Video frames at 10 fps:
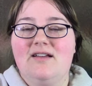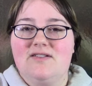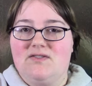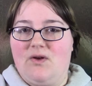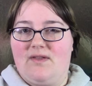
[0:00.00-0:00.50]

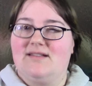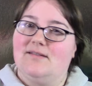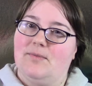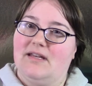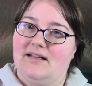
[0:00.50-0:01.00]
So that's
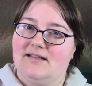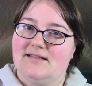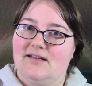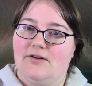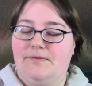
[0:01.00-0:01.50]
something to
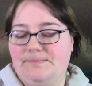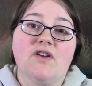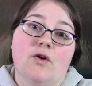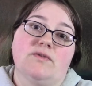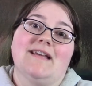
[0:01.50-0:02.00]
consider.
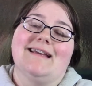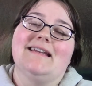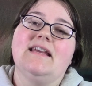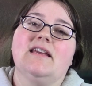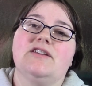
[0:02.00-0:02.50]
So
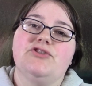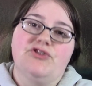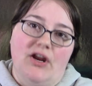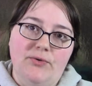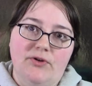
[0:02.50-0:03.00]
technique in
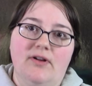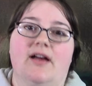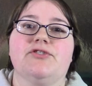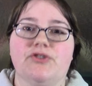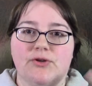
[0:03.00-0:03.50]
general,
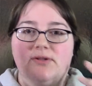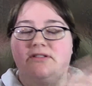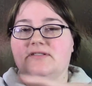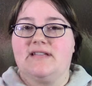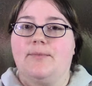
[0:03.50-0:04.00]
I'll show you a
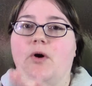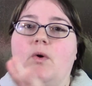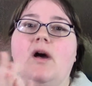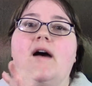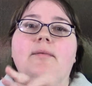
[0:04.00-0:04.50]
little demo,
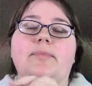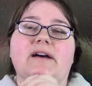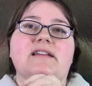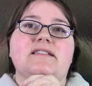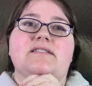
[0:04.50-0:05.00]

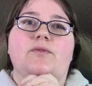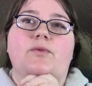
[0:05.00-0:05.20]
but